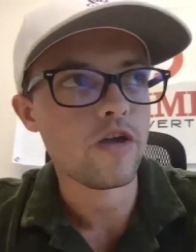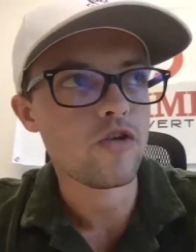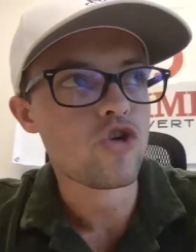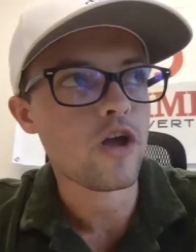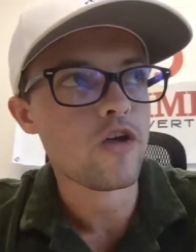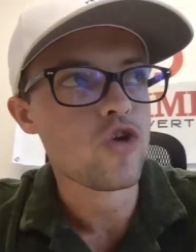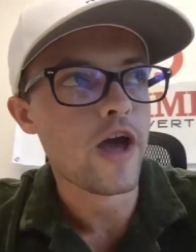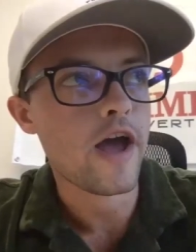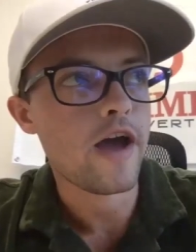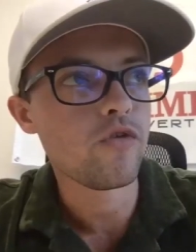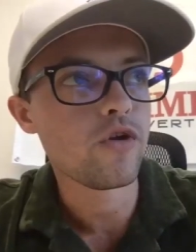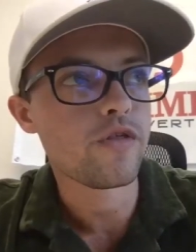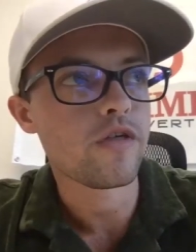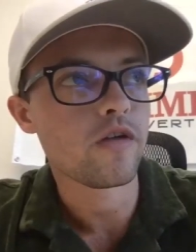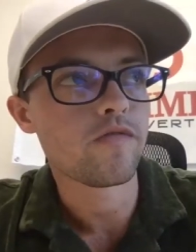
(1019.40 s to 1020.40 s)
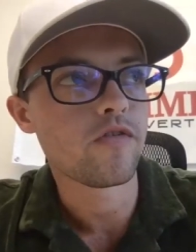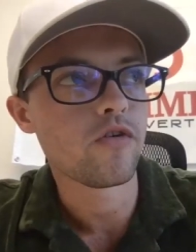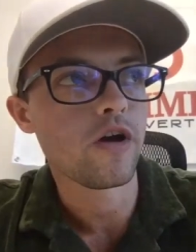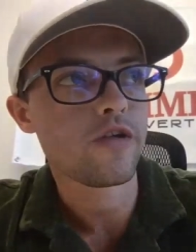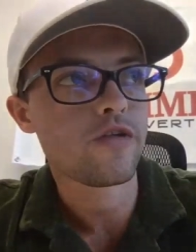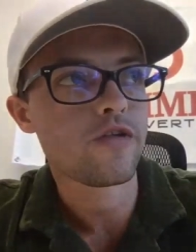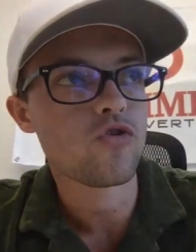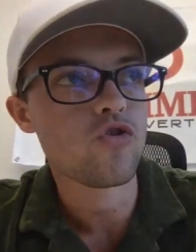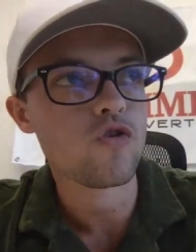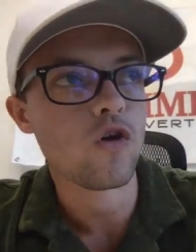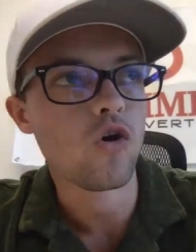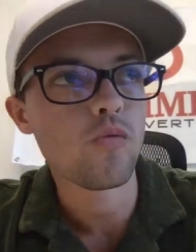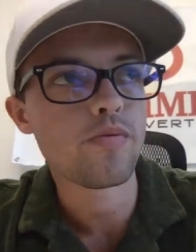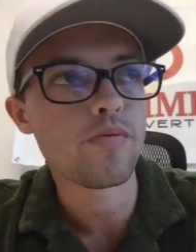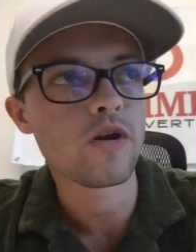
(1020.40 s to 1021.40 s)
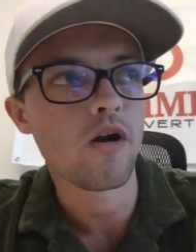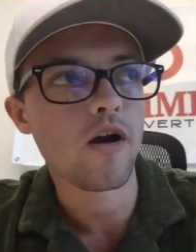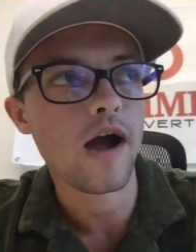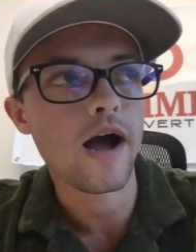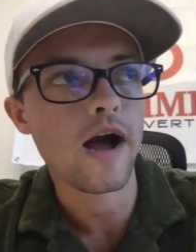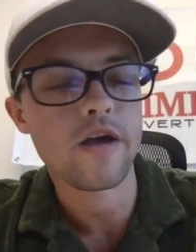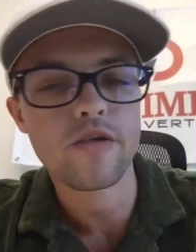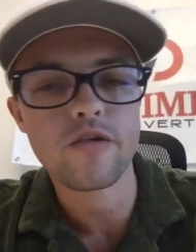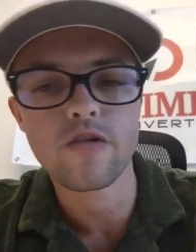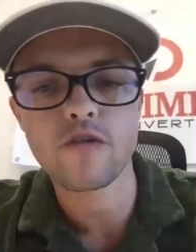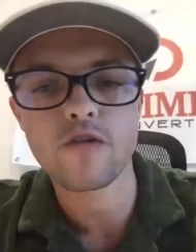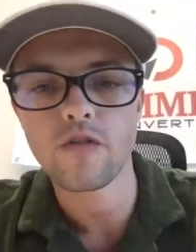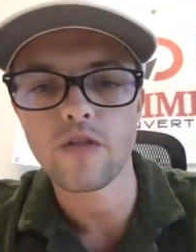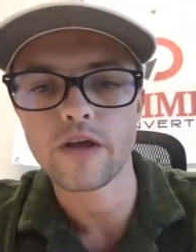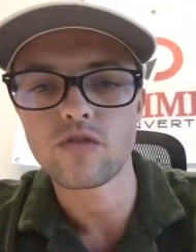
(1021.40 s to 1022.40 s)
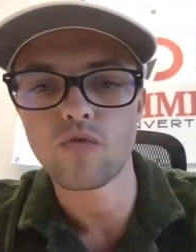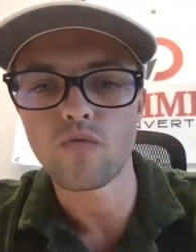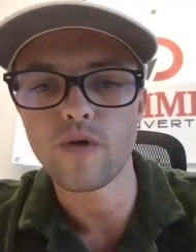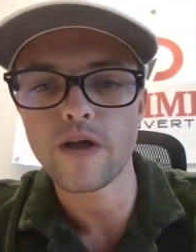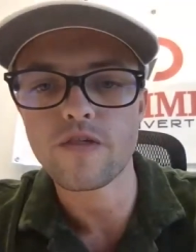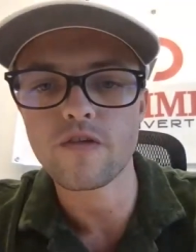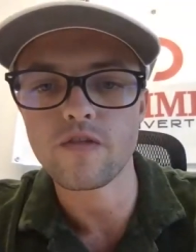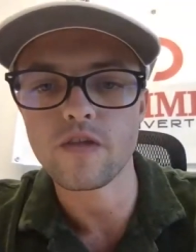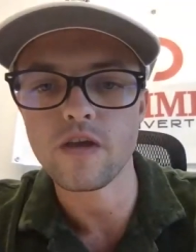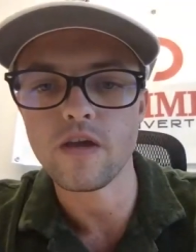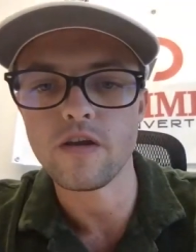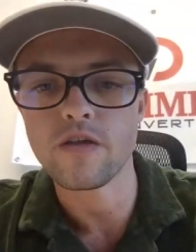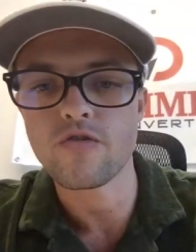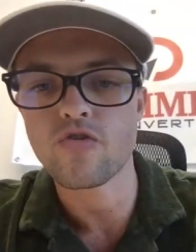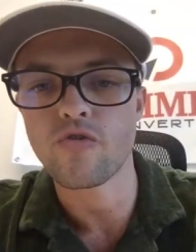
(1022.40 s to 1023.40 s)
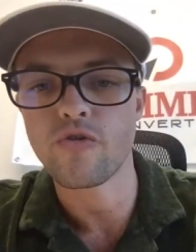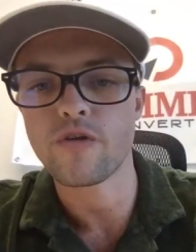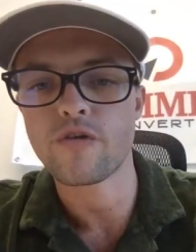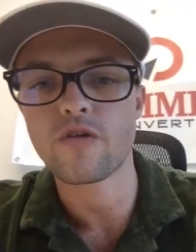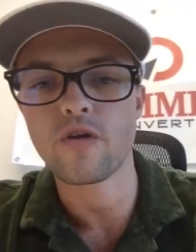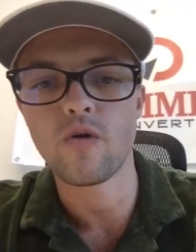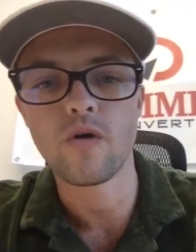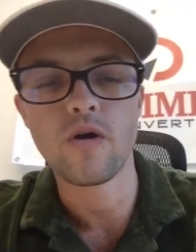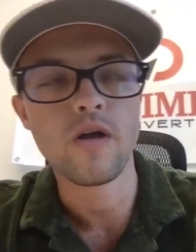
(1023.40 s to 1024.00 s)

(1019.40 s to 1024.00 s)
changed everything for us. It just opened our eyes to like the rest of the industry. So,